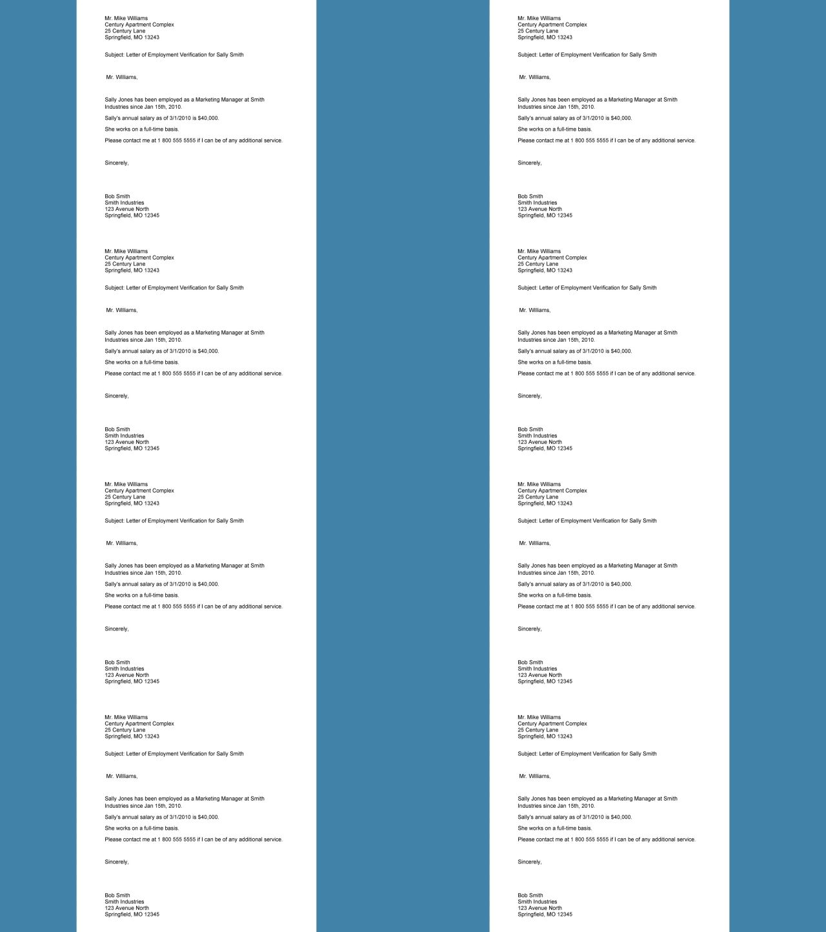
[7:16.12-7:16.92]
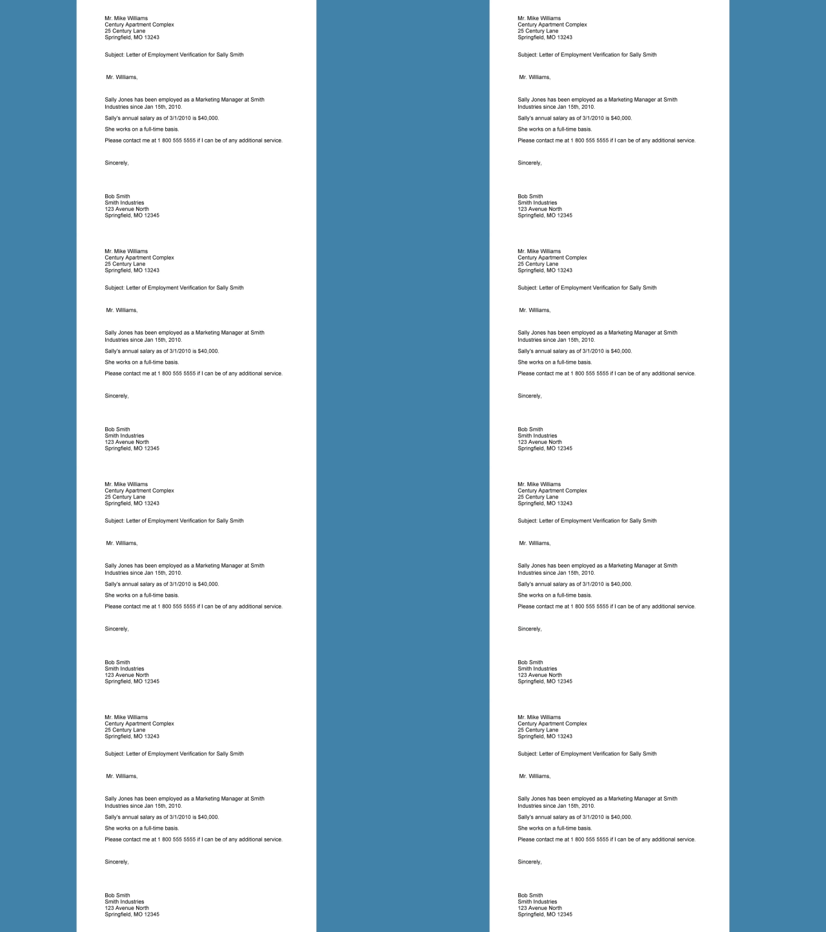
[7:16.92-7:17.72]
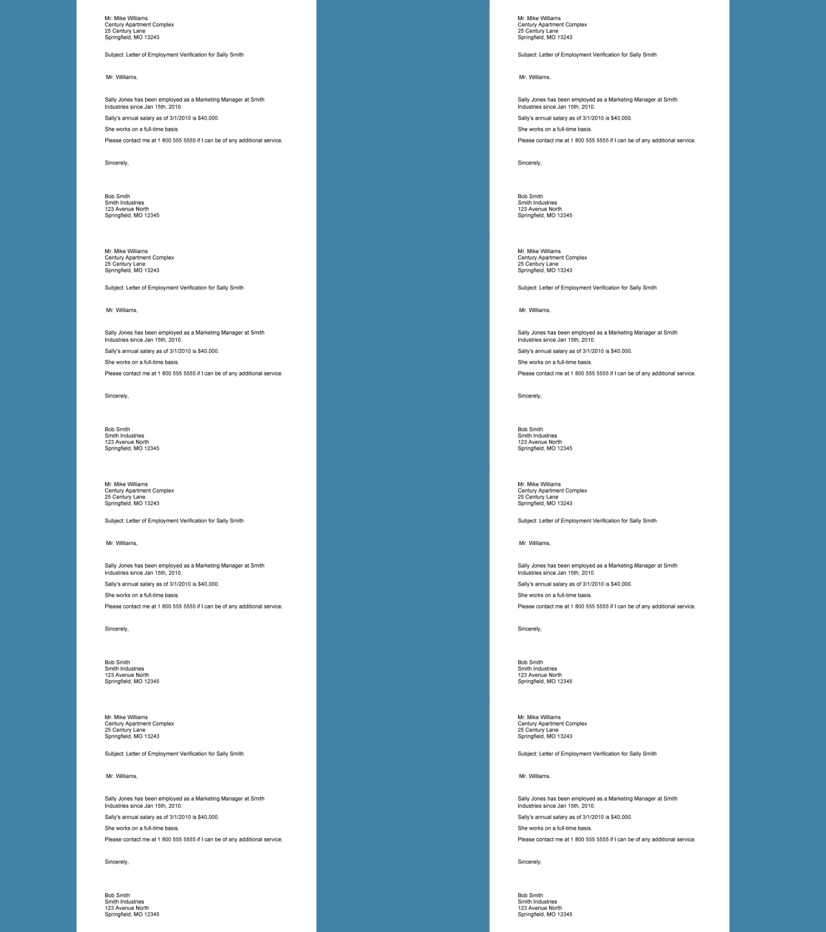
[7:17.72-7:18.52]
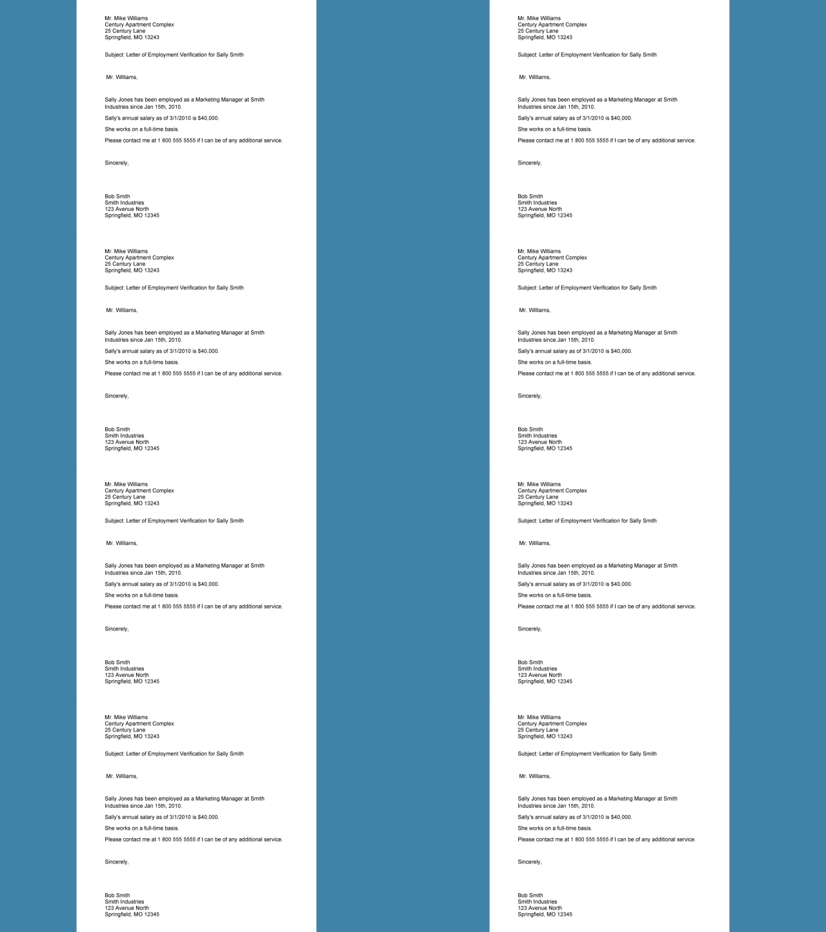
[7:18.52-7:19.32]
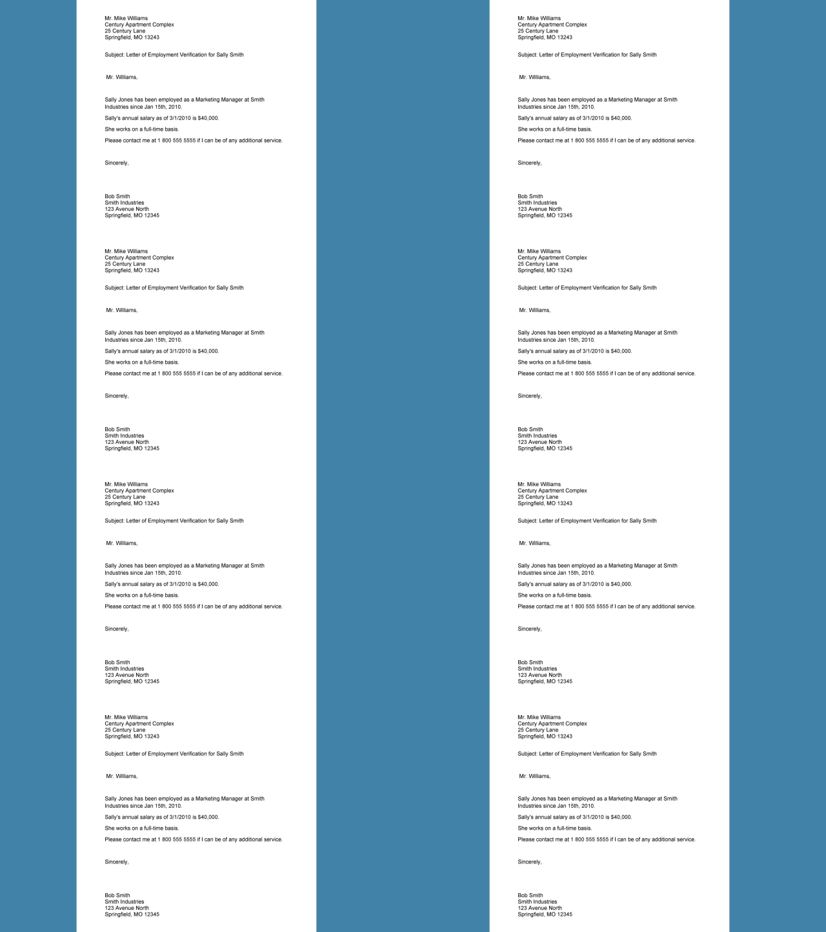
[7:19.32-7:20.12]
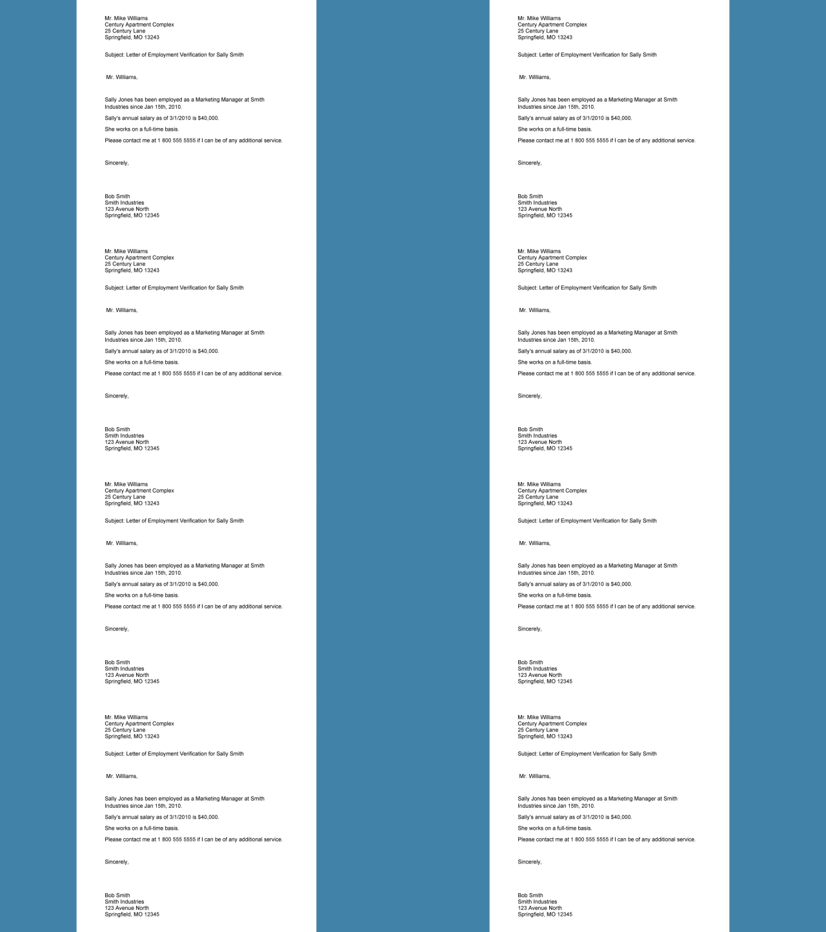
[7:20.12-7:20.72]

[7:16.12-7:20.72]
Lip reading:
No face is visible, so there are no lips to read.